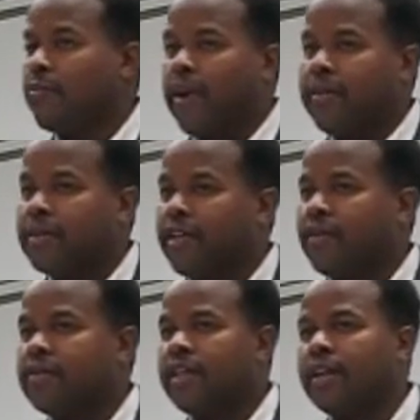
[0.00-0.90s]
you probably seen it
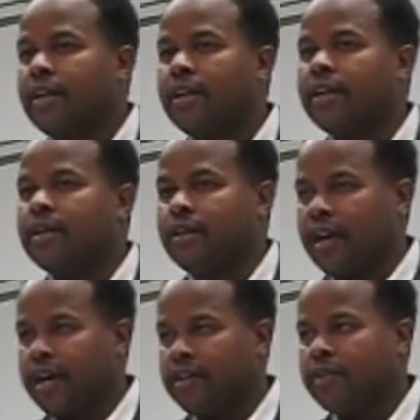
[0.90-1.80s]
on CNN.
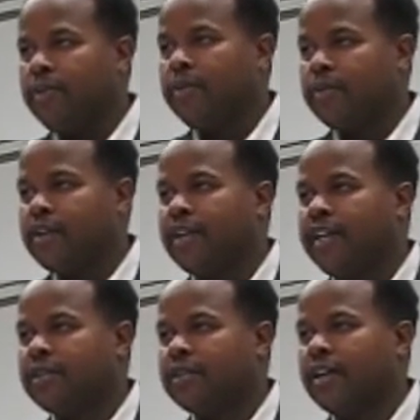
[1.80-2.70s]
Our people in the
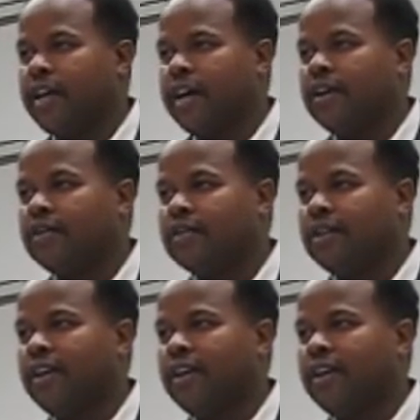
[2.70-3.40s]
Texas State House,